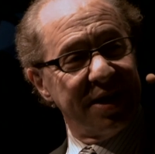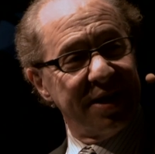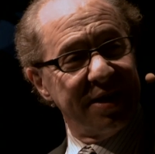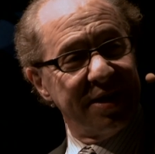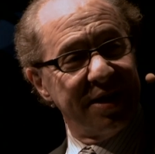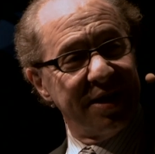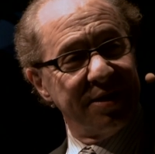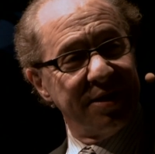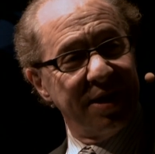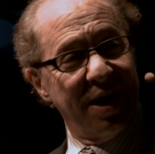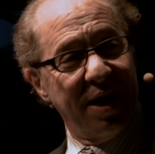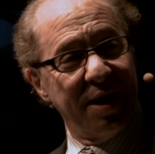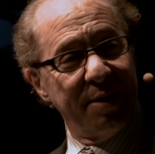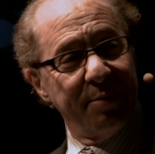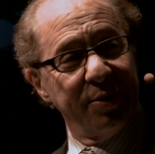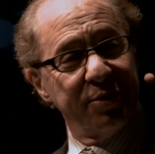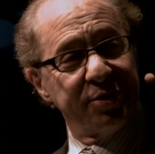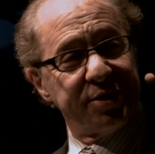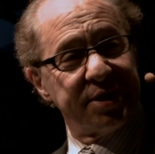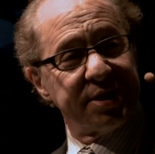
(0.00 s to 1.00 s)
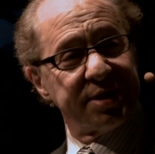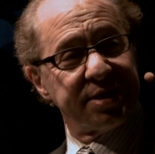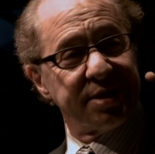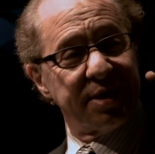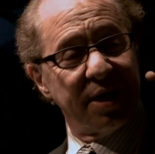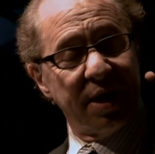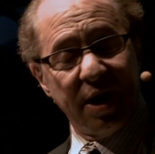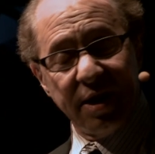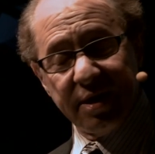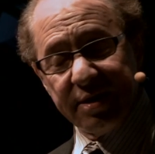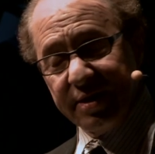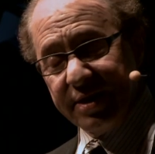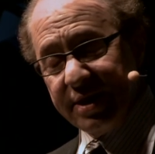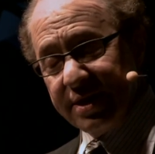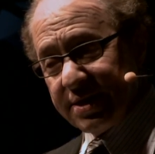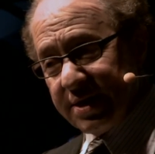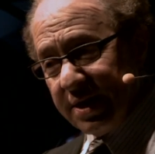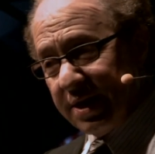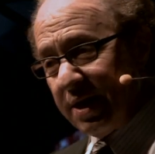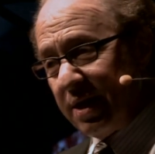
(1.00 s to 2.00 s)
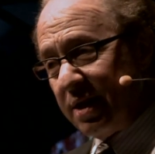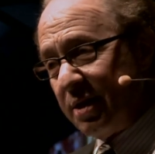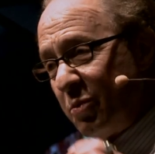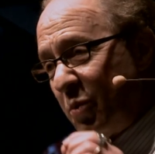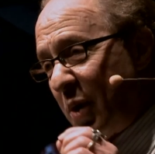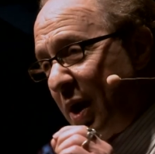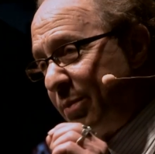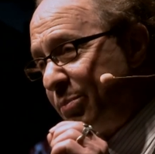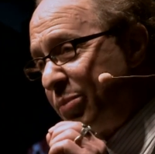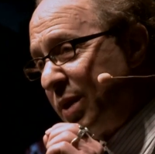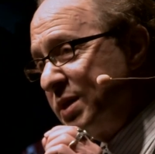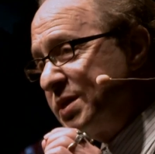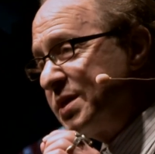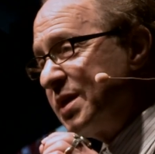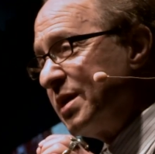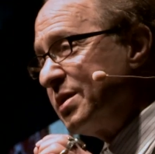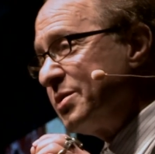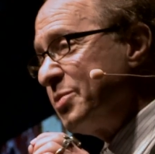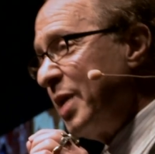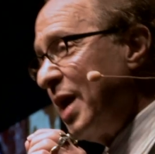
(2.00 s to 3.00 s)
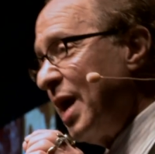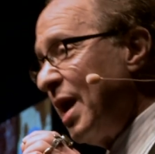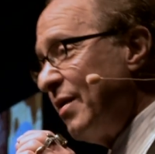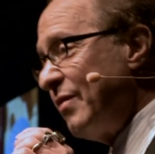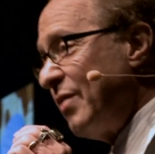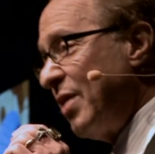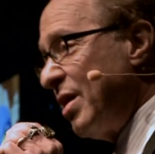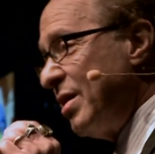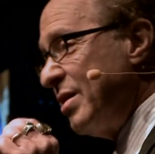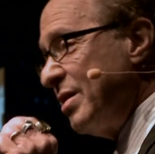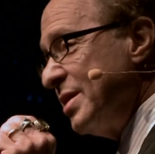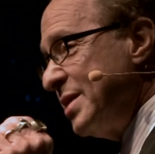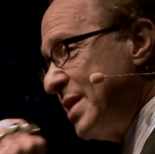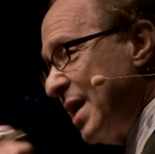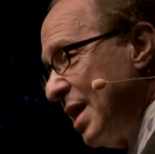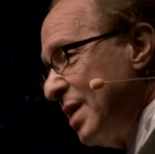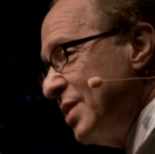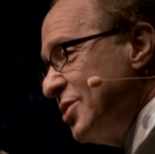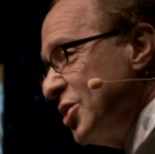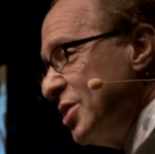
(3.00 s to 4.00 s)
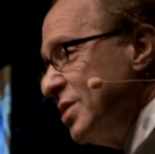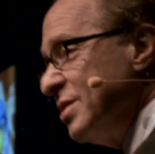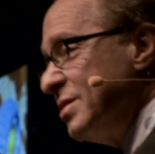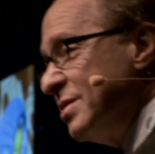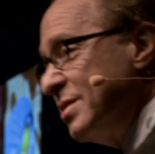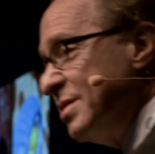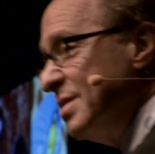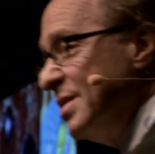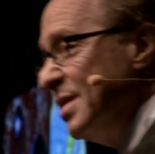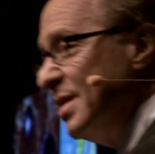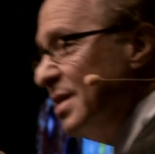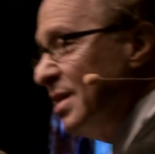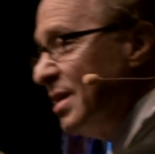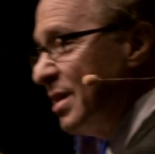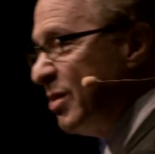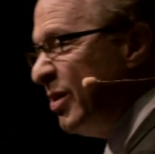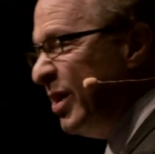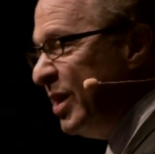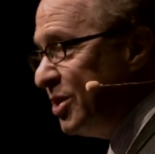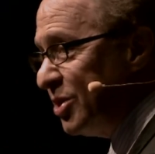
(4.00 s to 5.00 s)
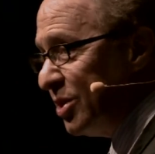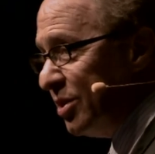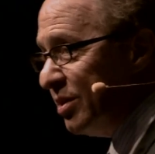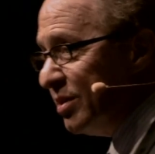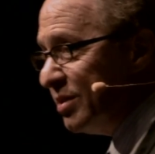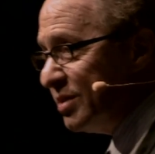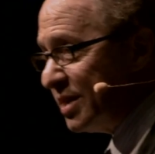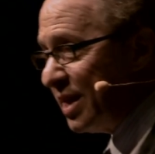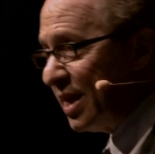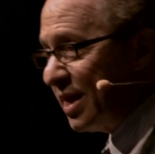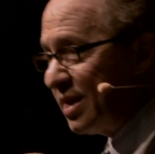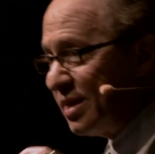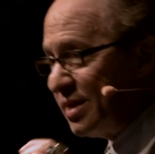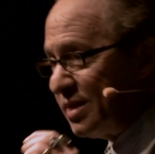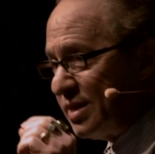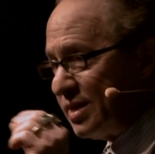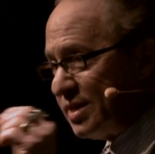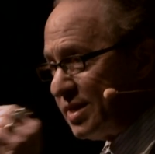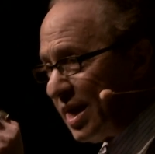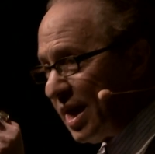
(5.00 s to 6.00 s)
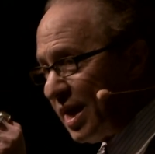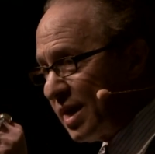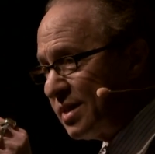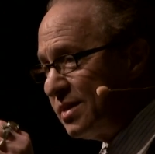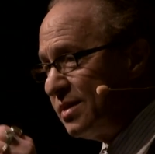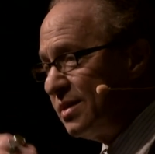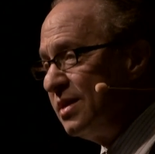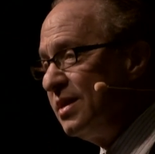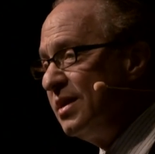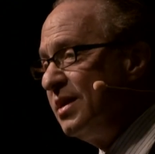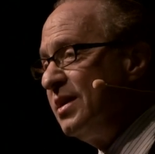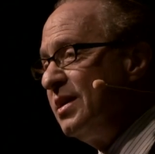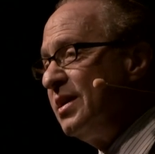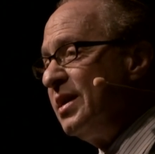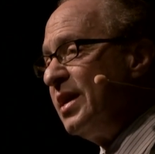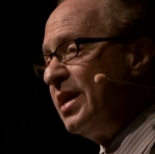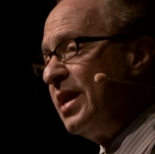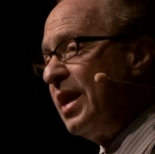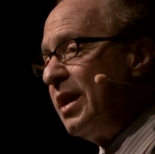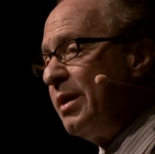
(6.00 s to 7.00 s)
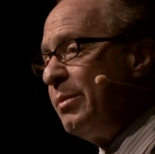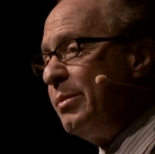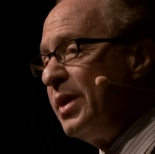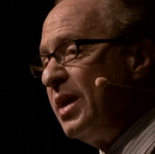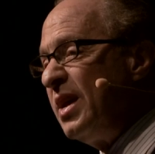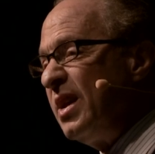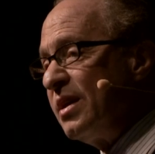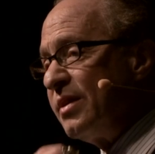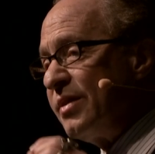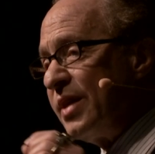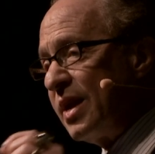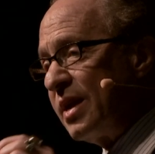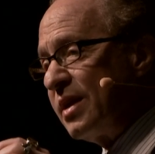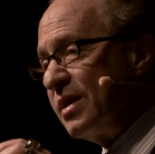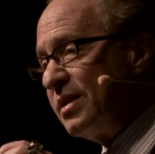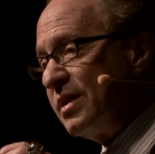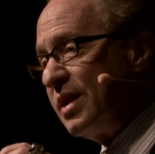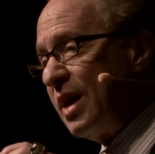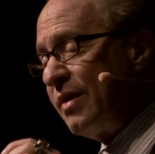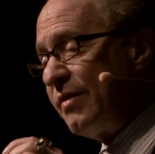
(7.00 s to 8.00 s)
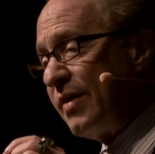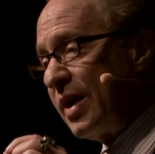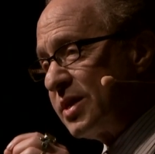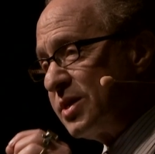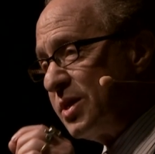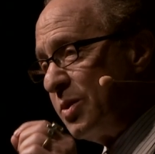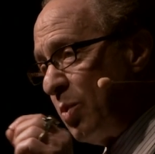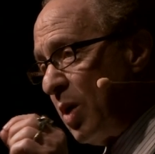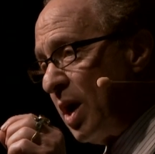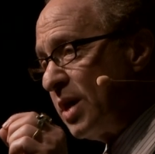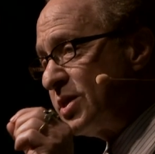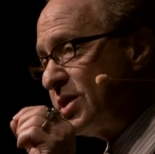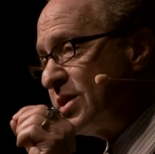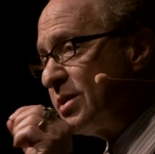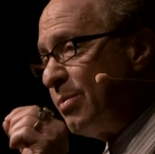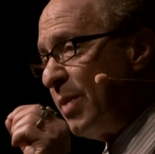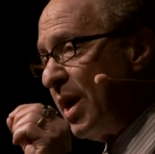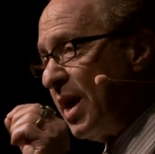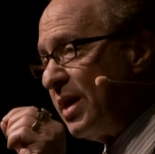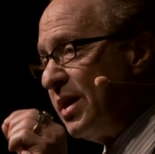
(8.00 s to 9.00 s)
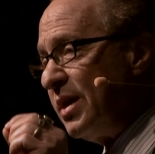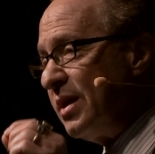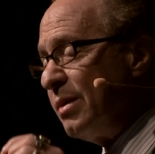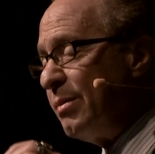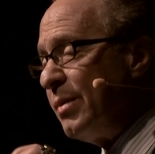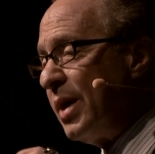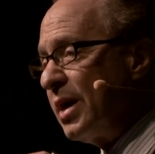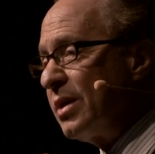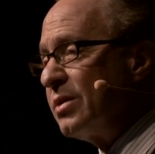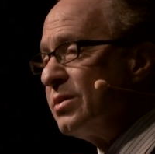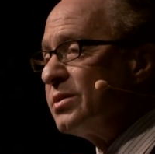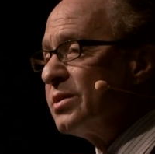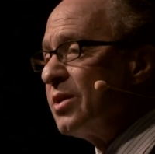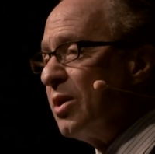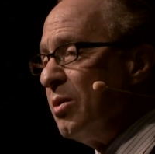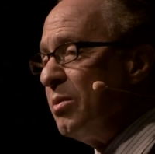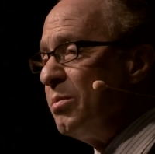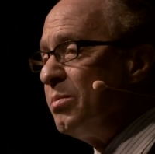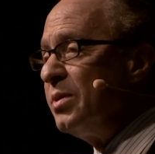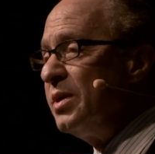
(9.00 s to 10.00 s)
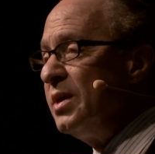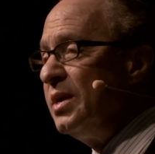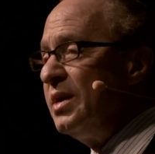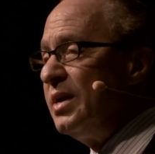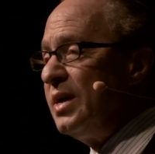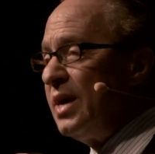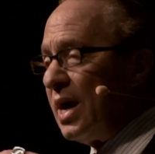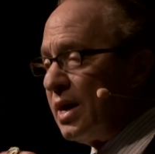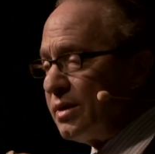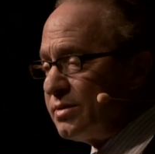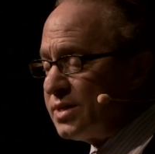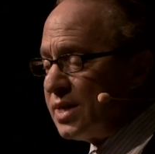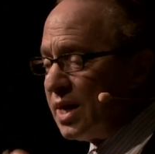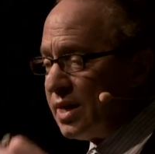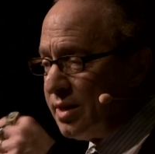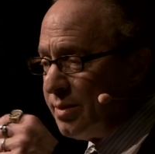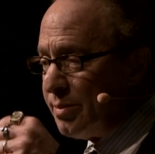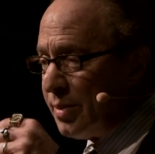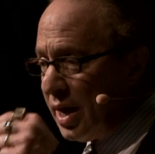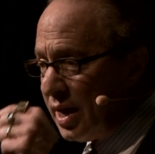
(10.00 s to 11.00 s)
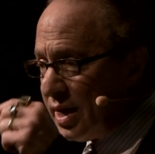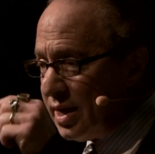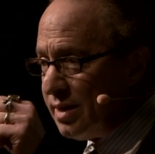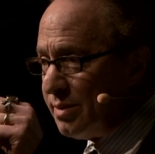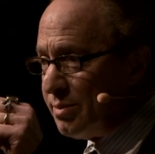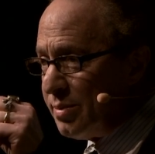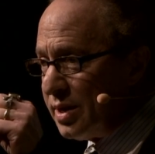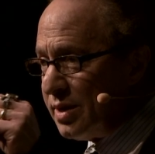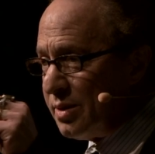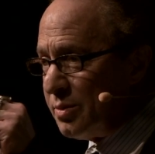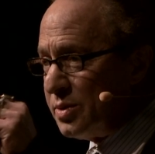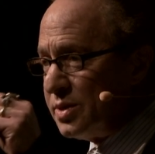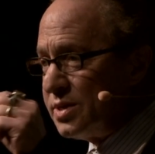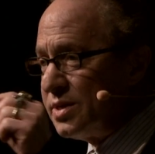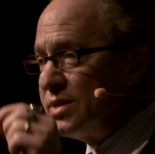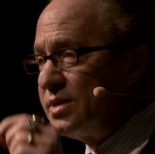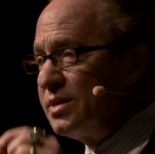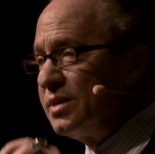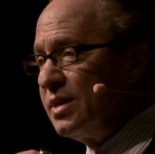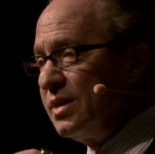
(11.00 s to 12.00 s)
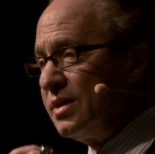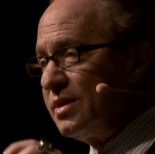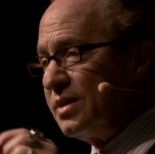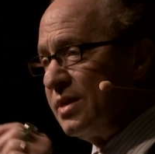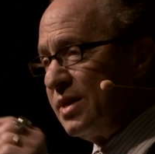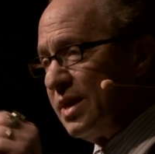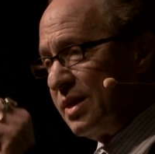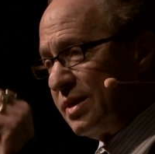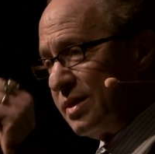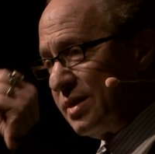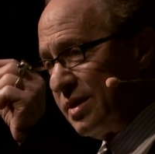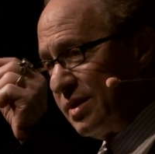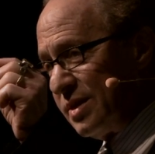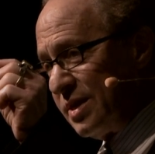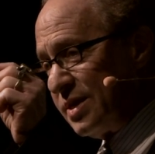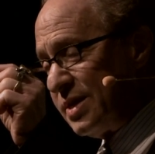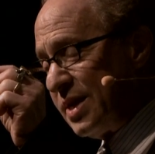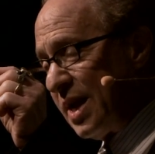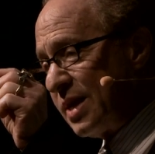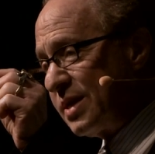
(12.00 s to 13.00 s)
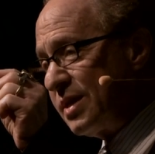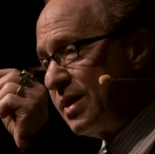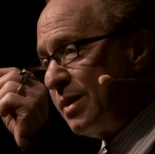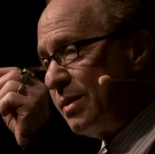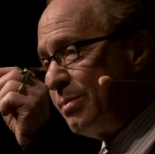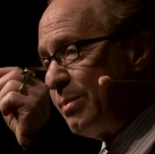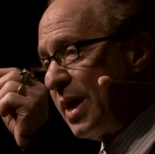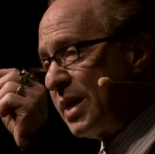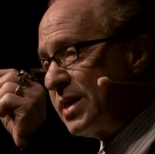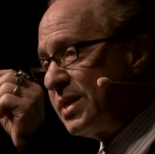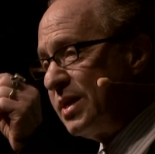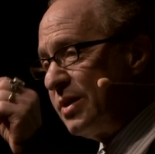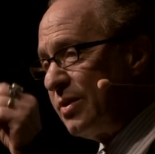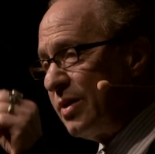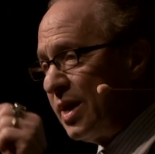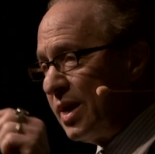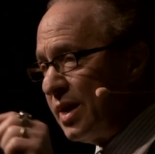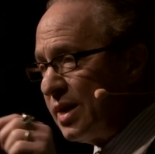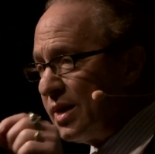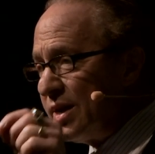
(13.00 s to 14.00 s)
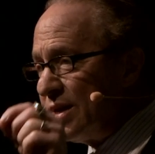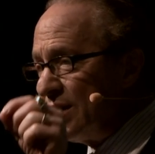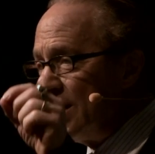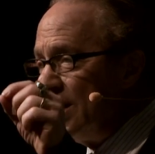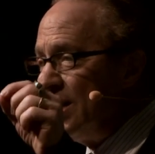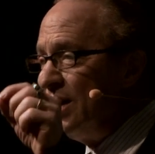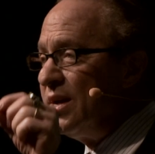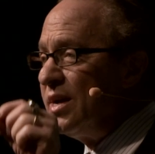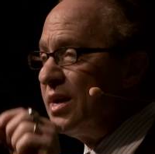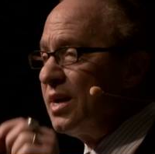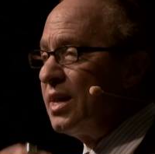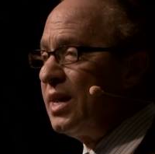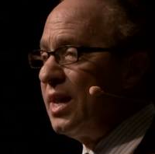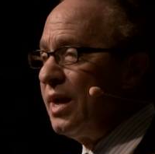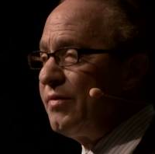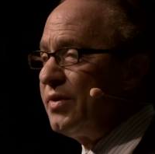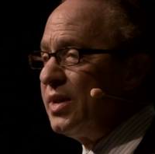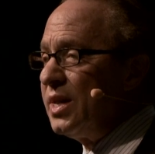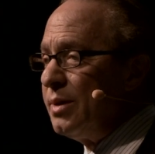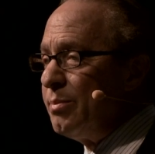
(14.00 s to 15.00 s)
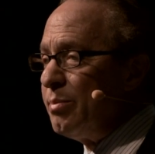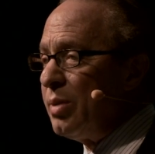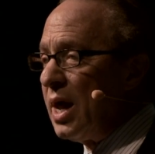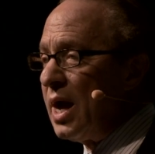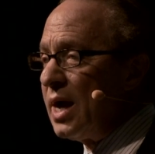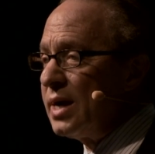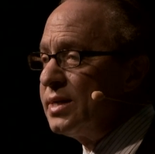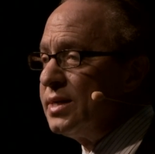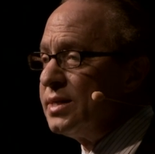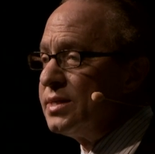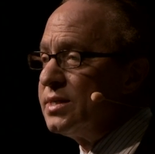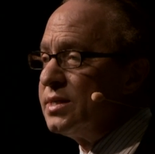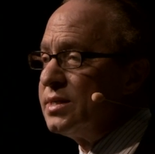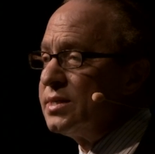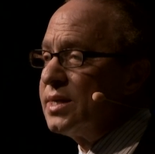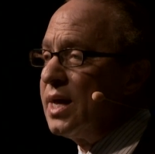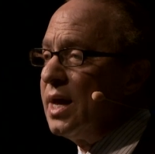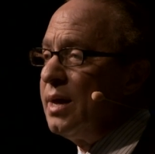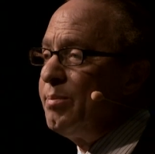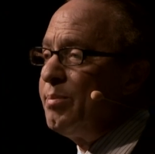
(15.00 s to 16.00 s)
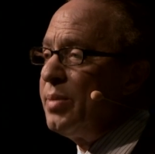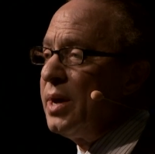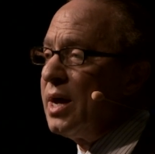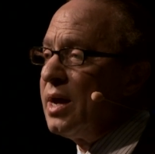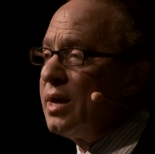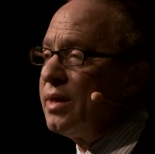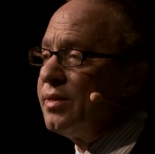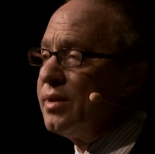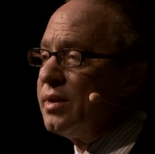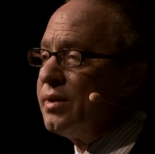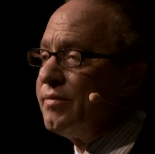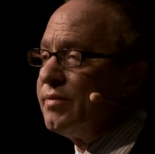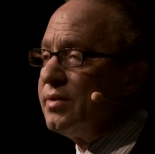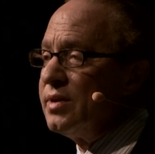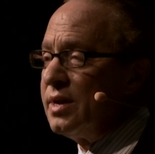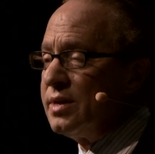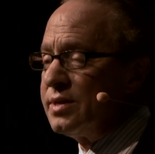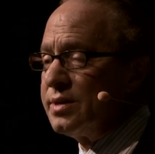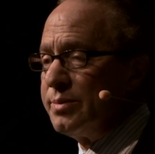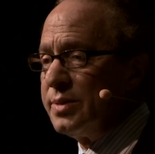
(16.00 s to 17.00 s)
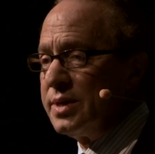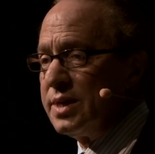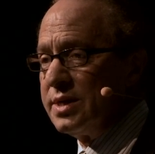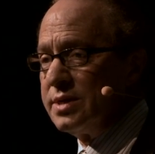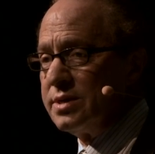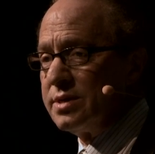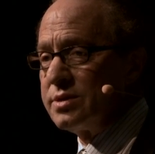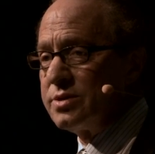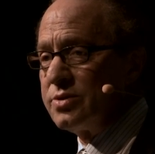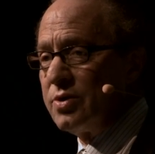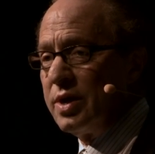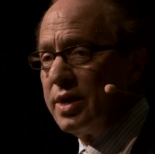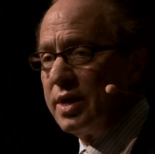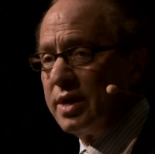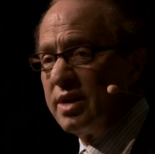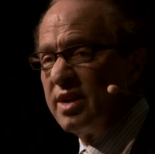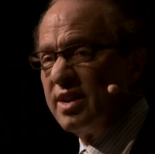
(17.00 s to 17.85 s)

our immune system, these little white blood cells we have are intelligent creatures. They can detect an enemy, and I've actually watched mine in a microscope outside the body, but it detected a bacteria, and it cleverly blocked its escape path and ultimately destroyed